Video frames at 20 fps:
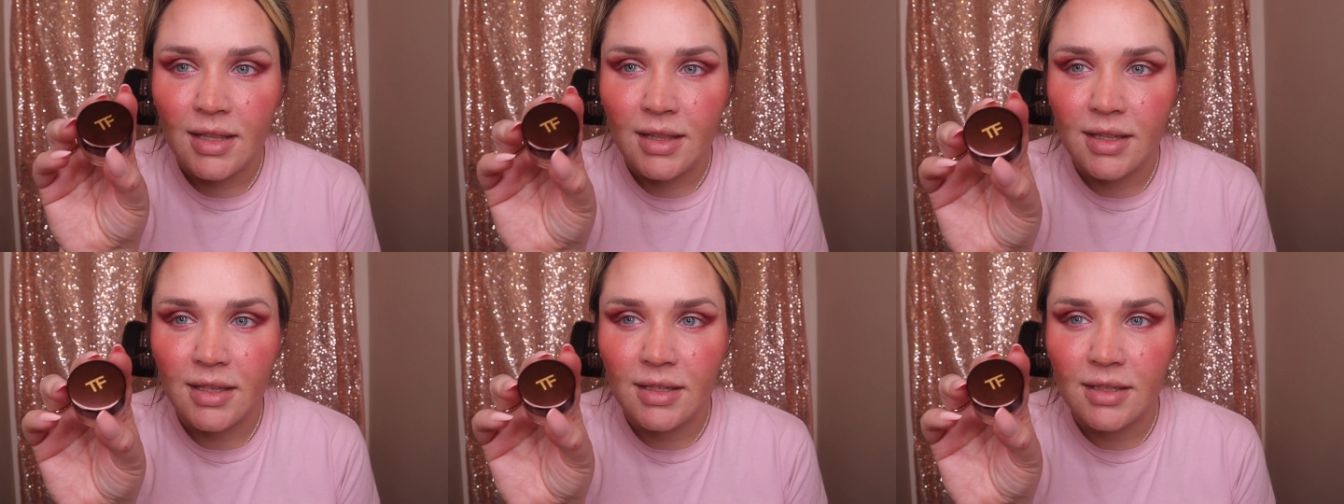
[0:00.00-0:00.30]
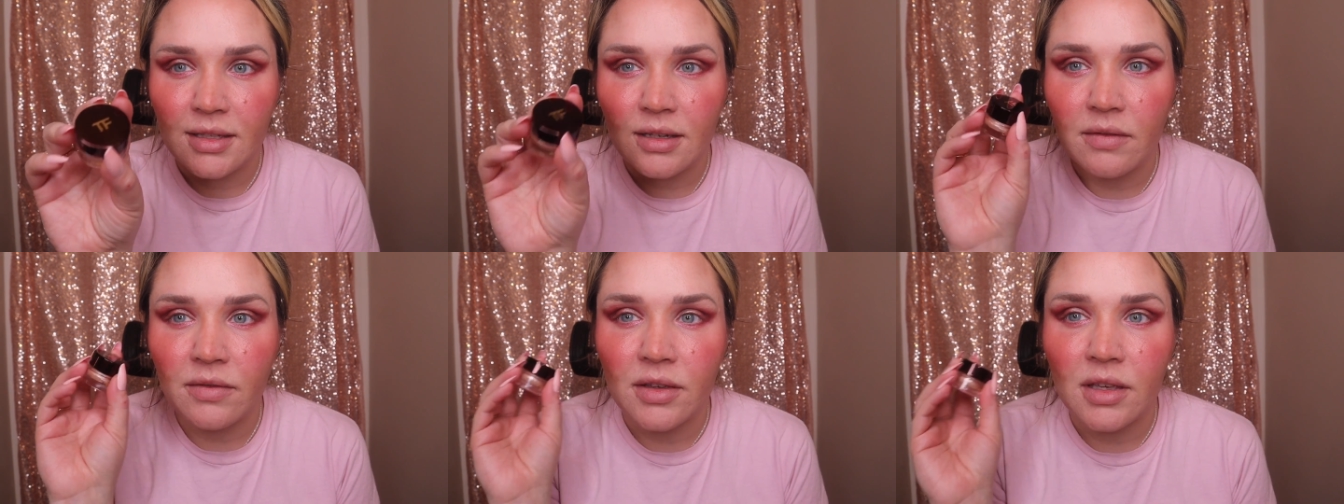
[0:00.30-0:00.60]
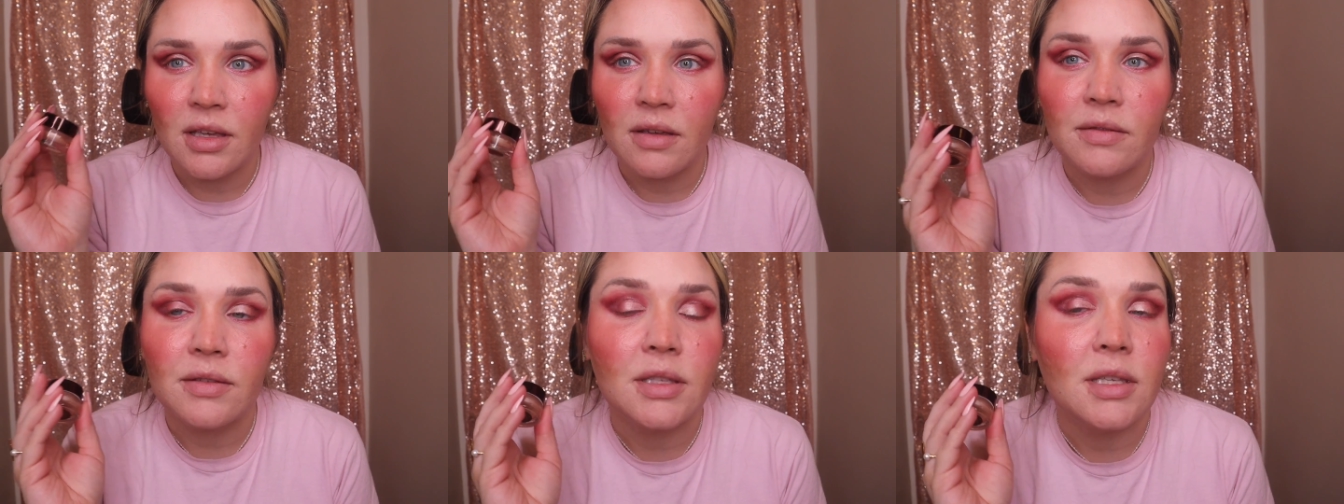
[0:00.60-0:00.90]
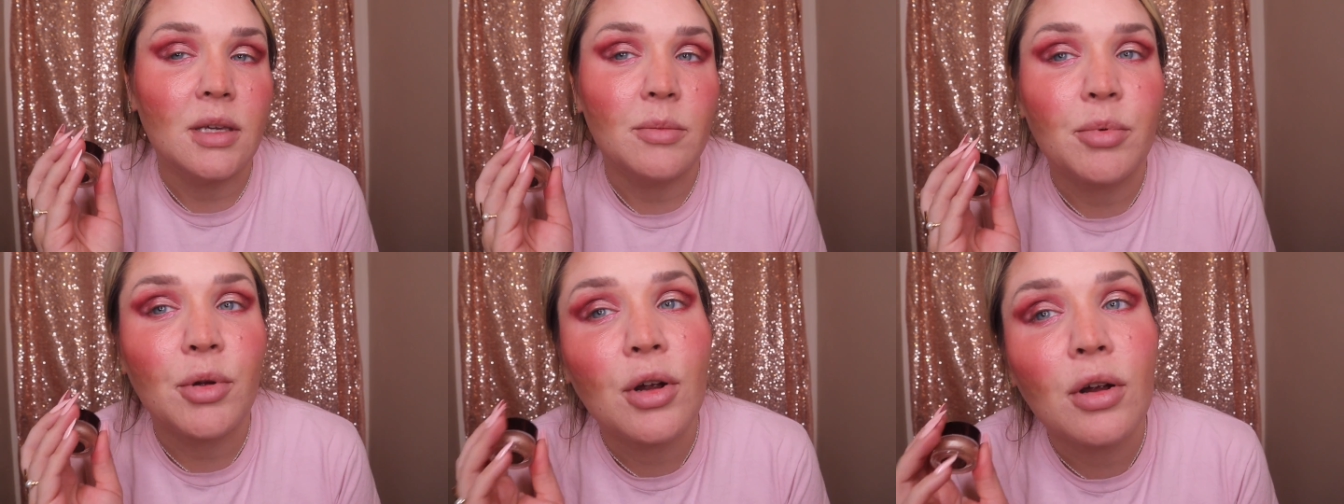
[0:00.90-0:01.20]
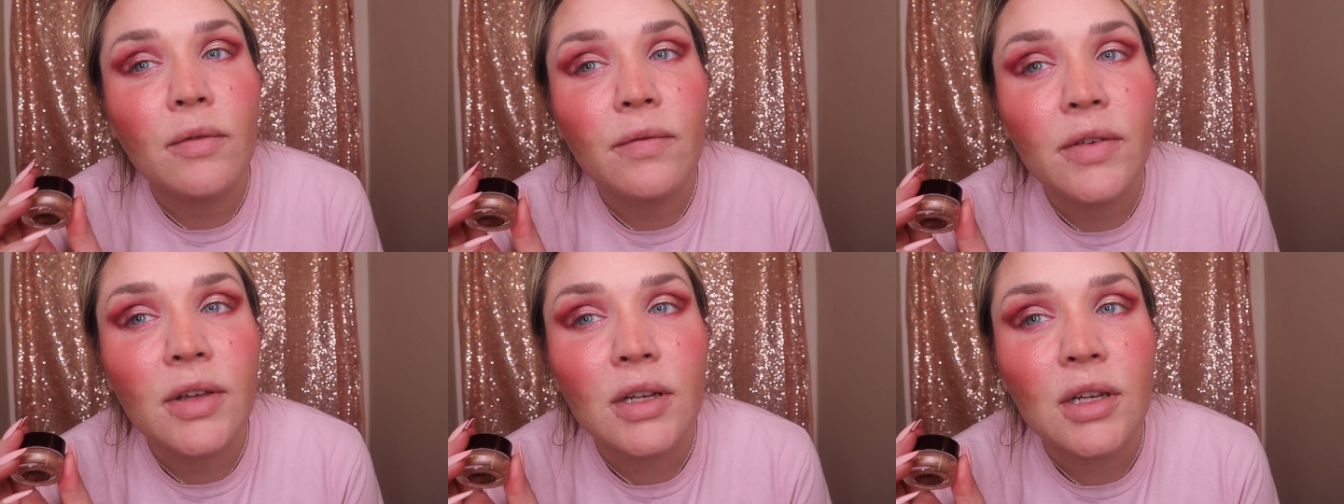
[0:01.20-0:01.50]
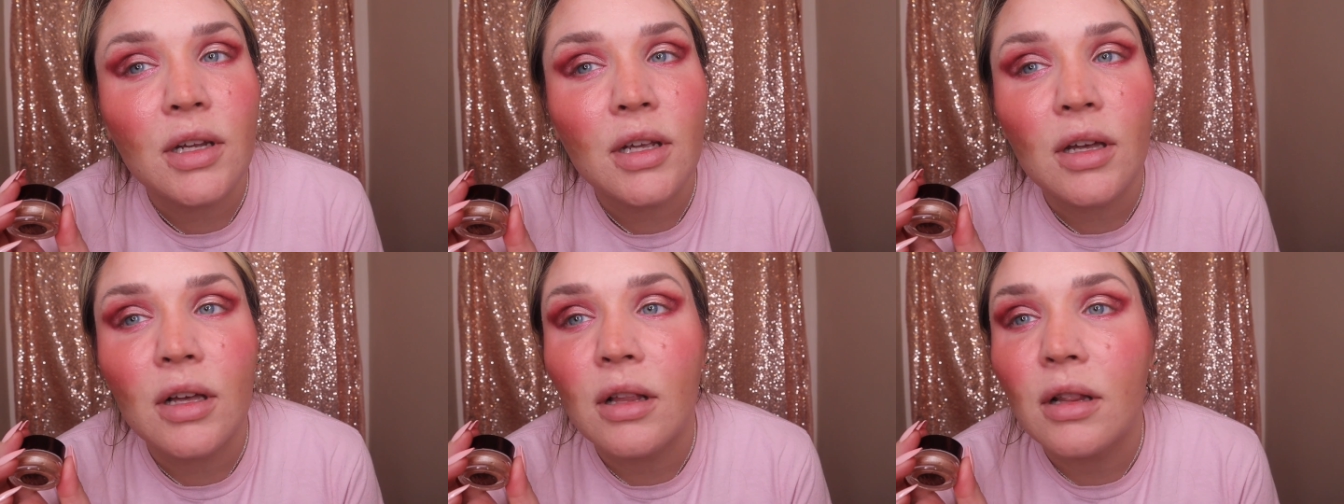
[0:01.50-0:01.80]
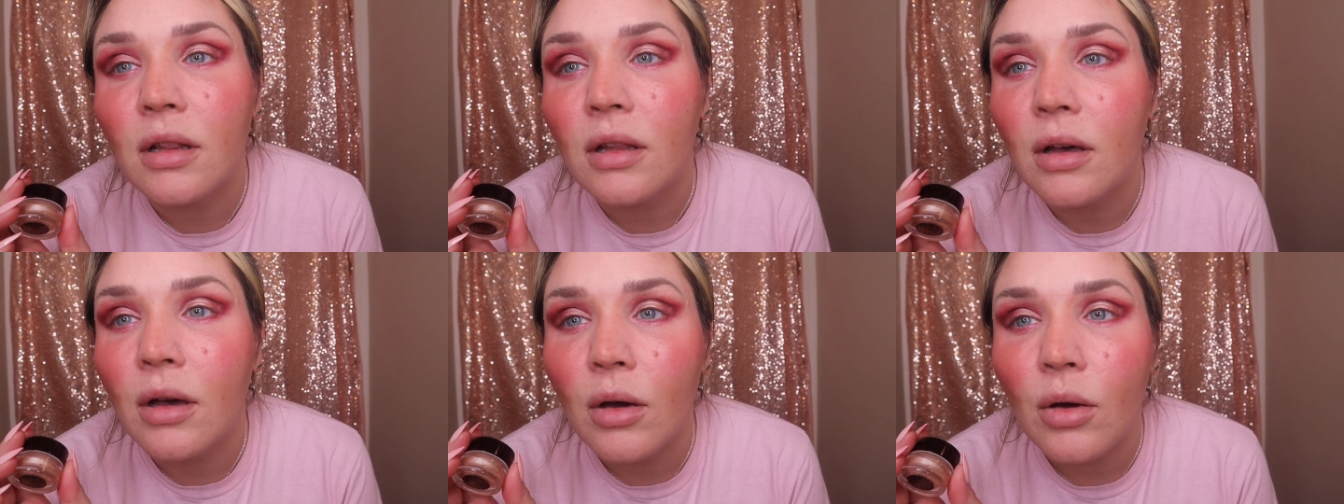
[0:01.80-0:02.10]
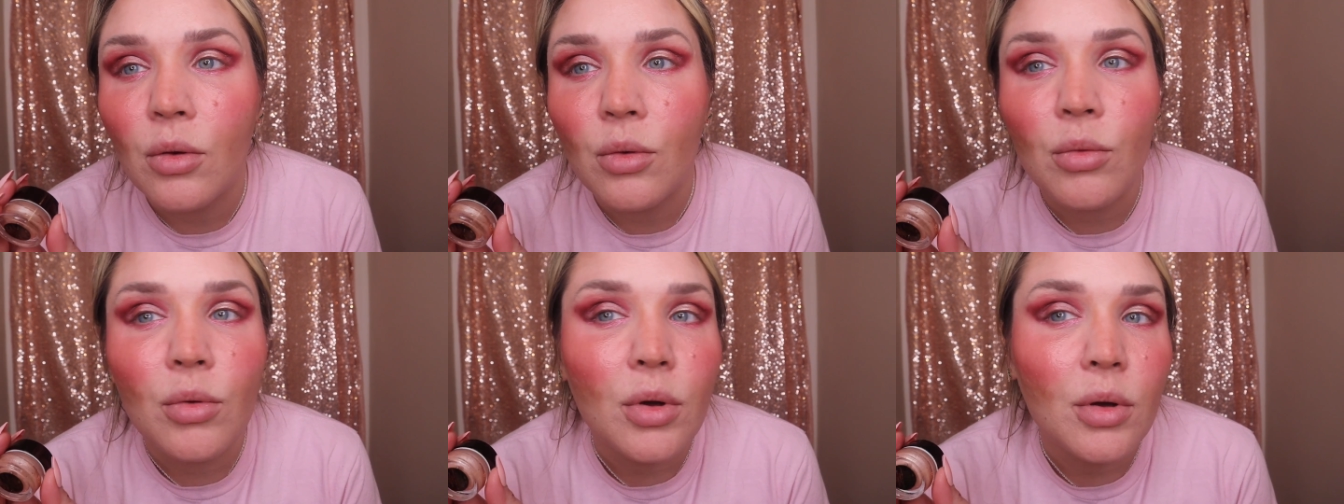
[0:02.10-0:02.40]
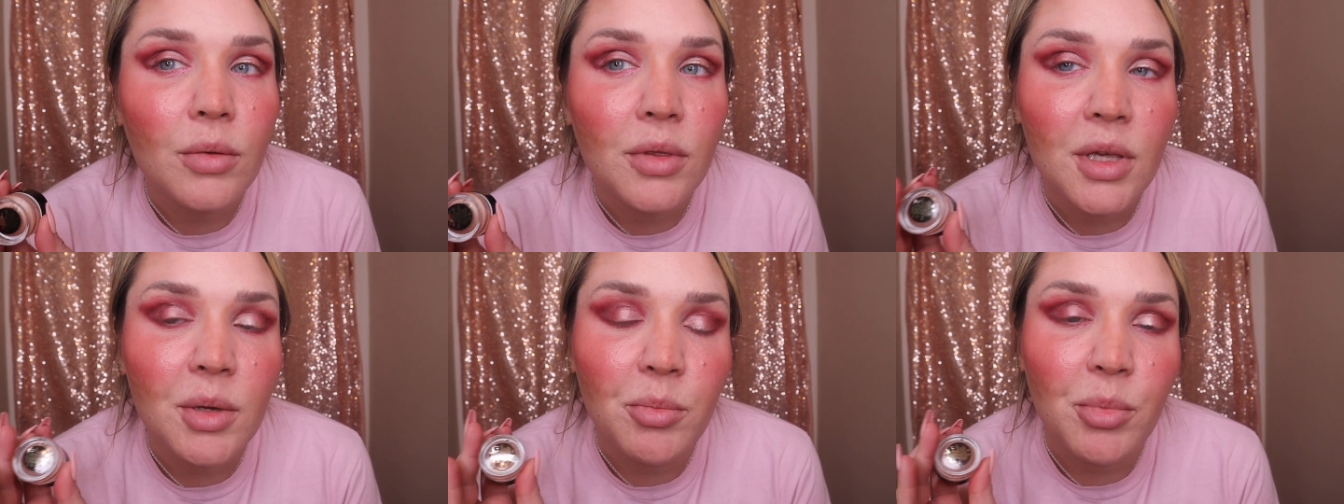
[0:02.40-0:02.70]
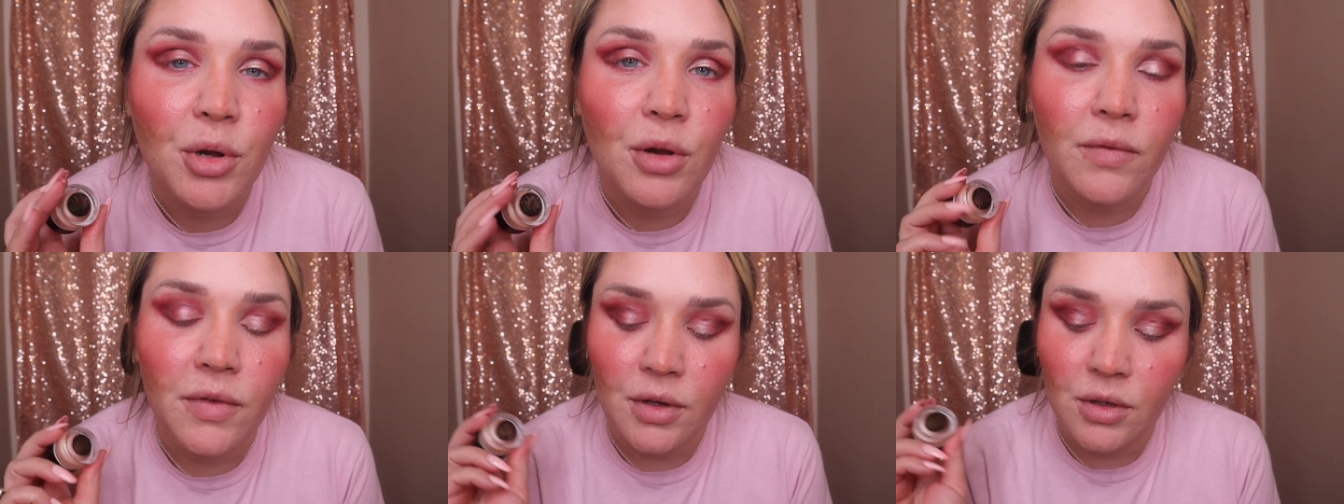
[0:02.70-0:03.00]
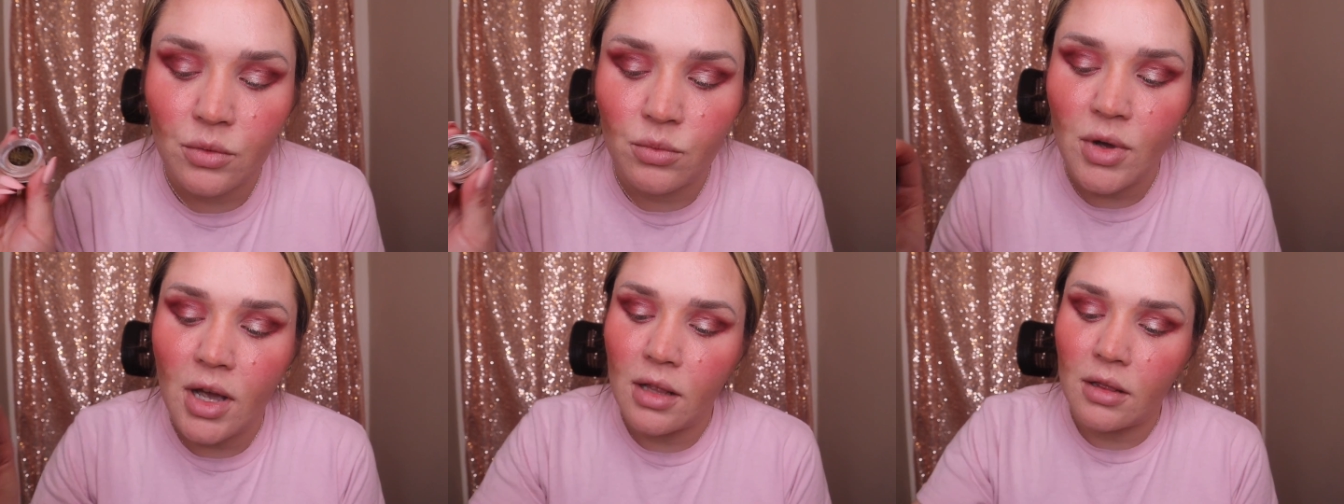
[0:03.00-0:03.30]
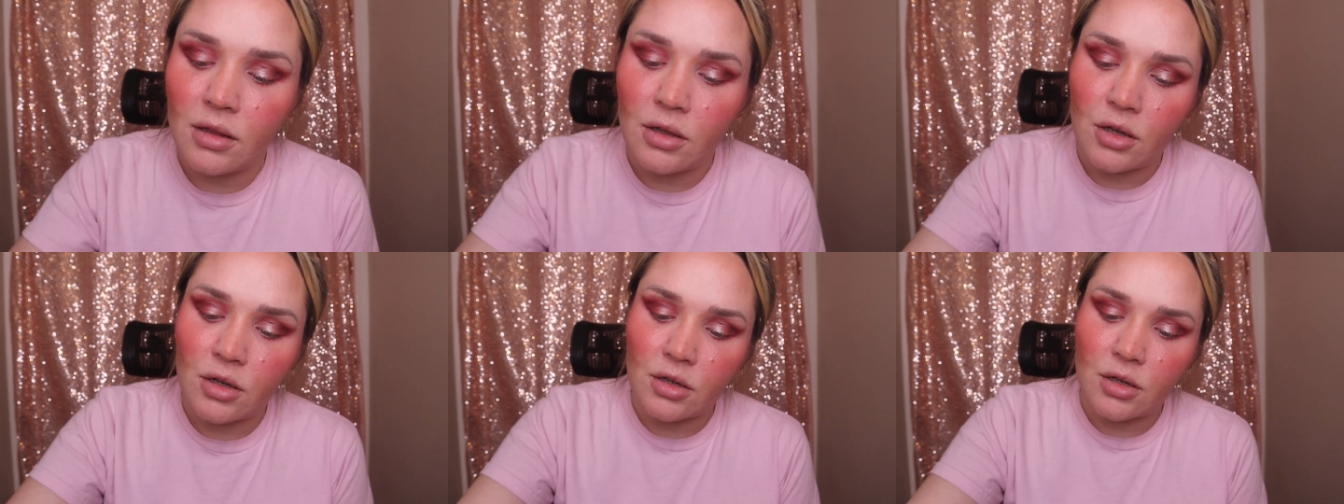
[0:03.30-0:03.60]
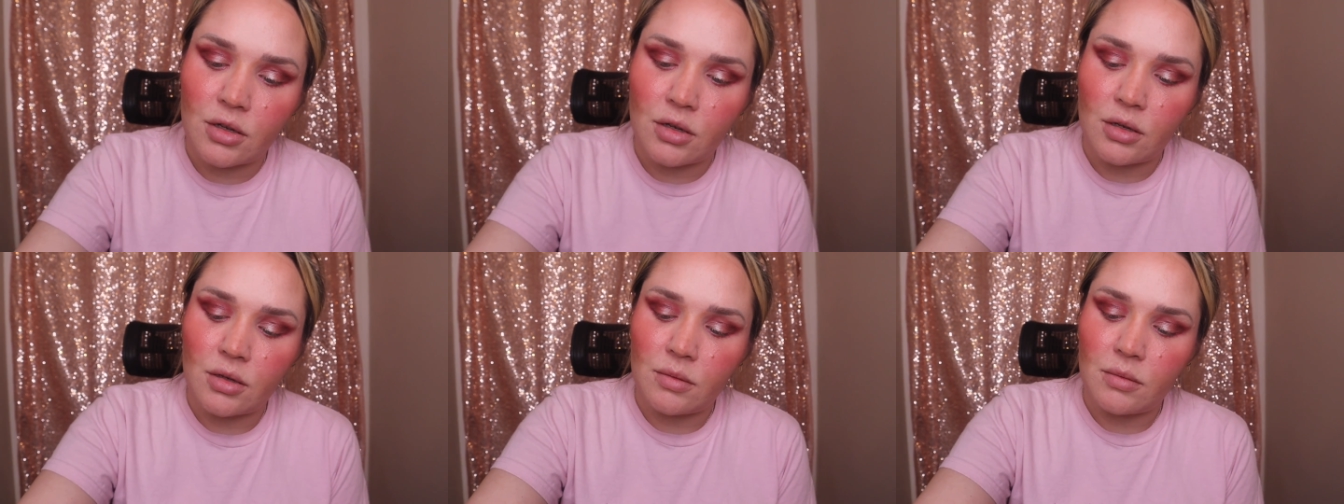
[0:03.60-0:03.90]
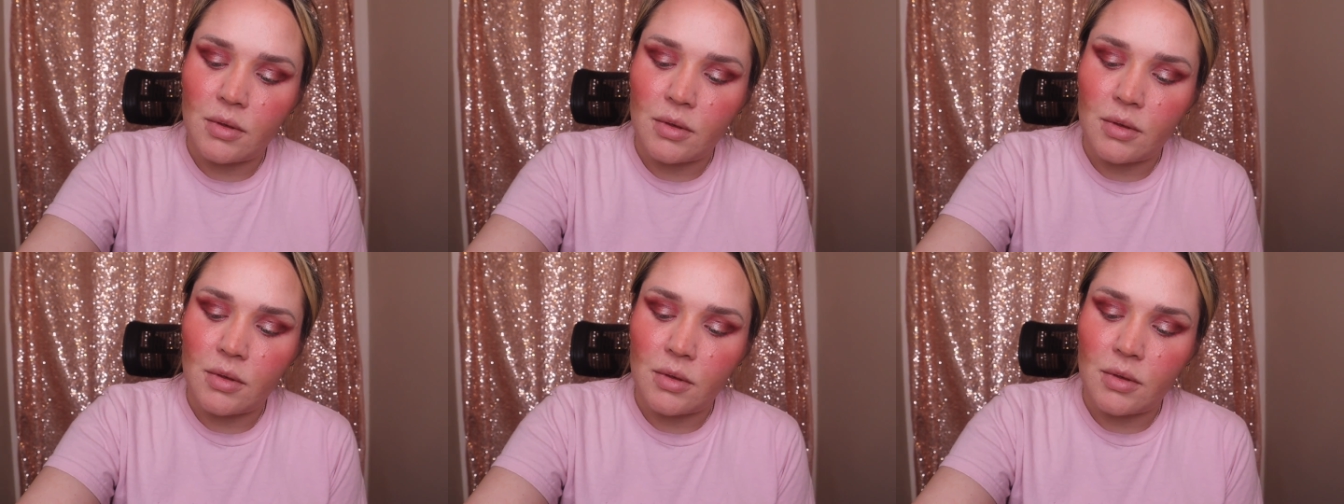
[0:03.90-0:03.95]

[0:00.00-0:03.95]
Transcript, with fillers: this stuff gives the perfect glow, the perfect wet look.